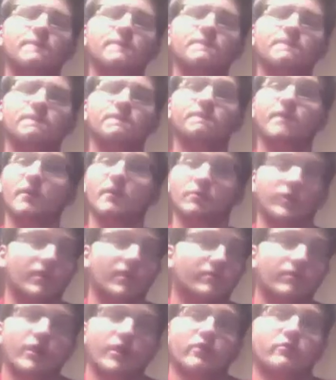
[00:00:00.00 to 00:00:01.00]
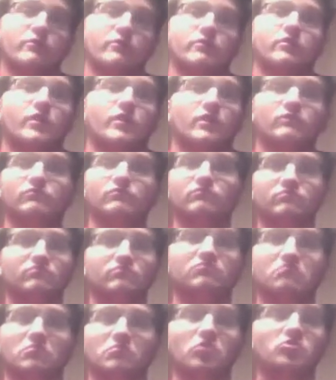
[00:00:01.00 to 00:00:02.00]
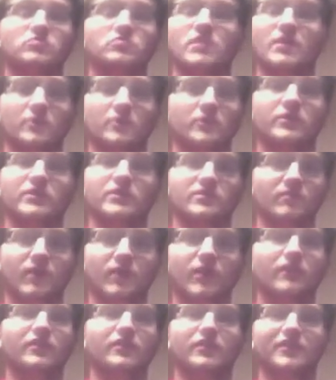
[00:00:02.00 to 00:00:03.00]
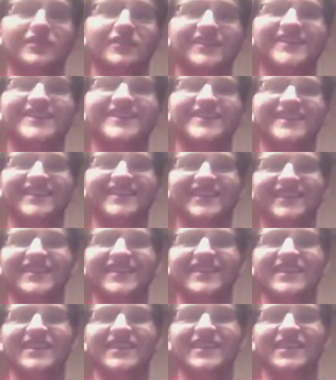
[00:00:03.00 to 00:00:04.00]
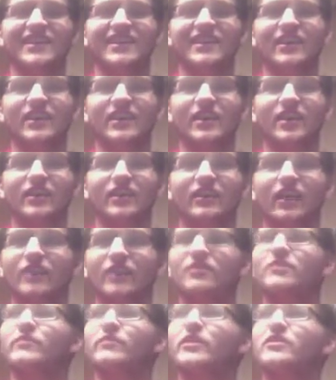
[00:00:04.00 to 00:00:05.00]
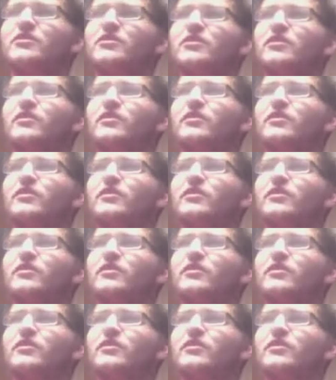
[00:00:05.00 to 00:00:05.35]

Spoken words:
They played better than most people expected, and not to mention